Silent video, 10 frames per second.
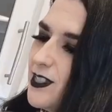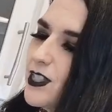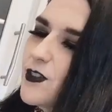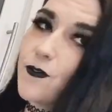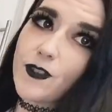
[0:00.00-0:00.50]

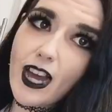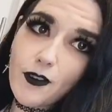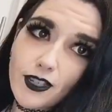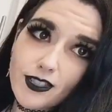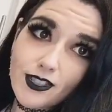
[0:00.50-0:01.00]
So
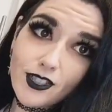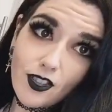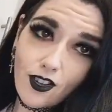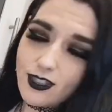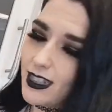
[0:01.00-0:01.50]
flour,
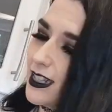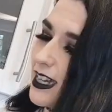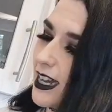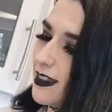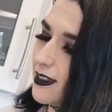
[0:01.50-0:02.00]
salt, and
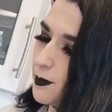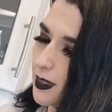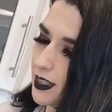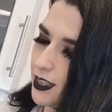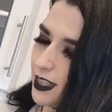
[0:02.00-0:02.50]
add the
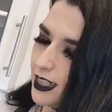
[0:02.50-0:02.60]
butter